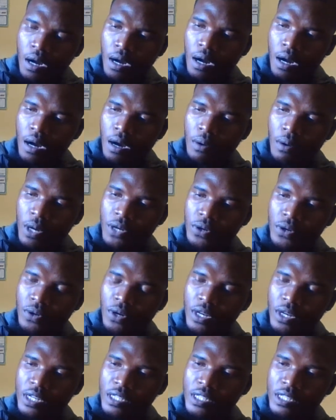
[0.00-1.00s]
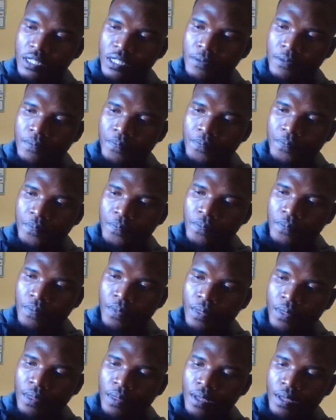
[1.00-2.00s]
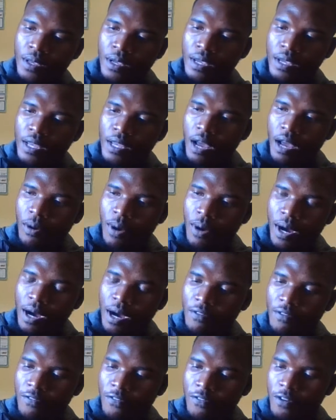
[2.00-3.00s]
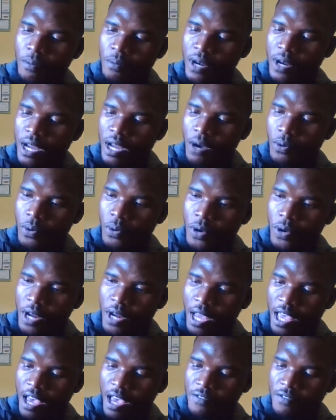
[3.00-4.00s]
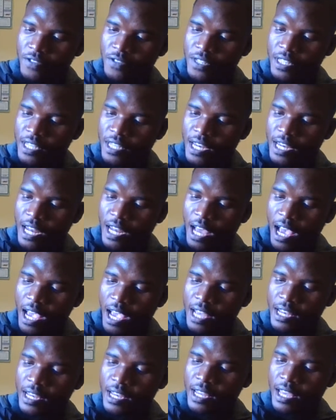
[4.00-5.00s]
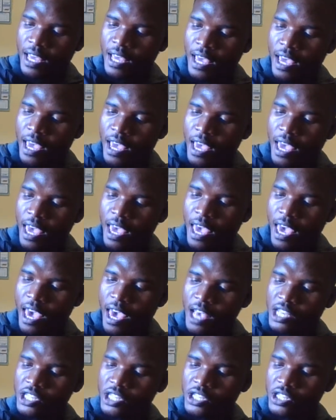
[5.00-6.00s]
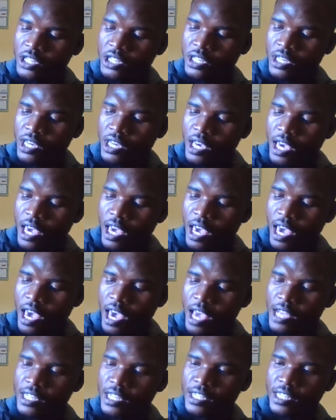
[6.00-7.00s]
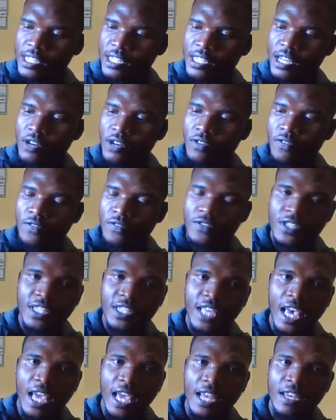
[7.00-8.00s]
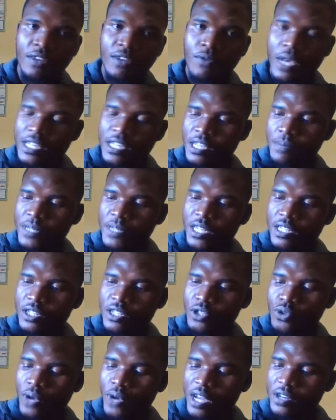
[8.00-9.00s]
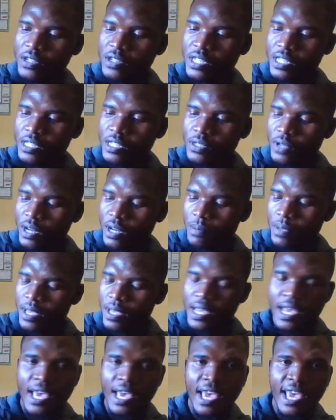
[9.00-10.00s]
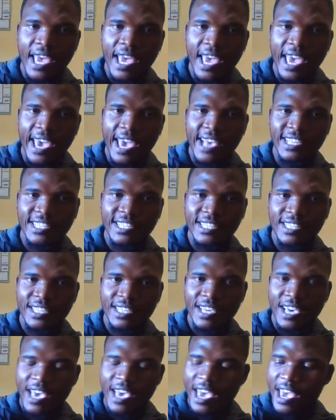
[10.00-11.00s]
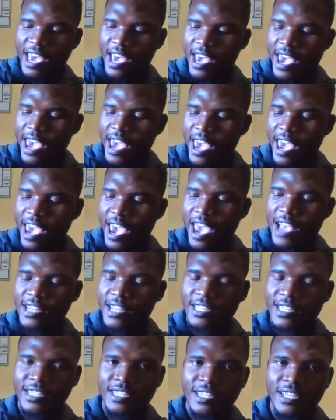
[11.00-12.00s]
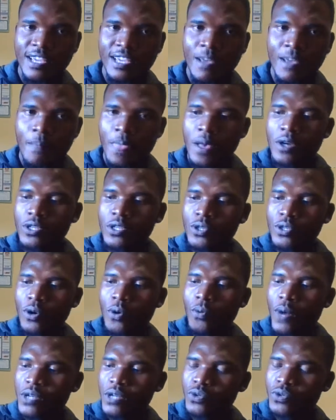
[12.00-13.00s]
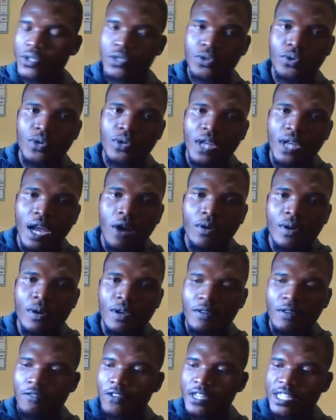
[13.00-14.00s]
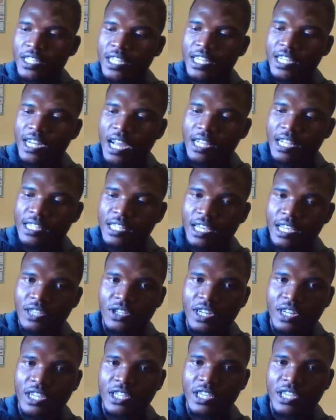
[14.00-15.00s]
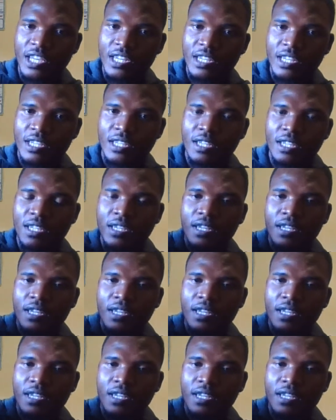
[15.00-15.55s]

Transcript: what do you call it? In our formula, we're gonna have C9H8. Instead of 10, we are subtracting 2 hydrogens. It's gonna be H8. So what we do now for degree unsaturation,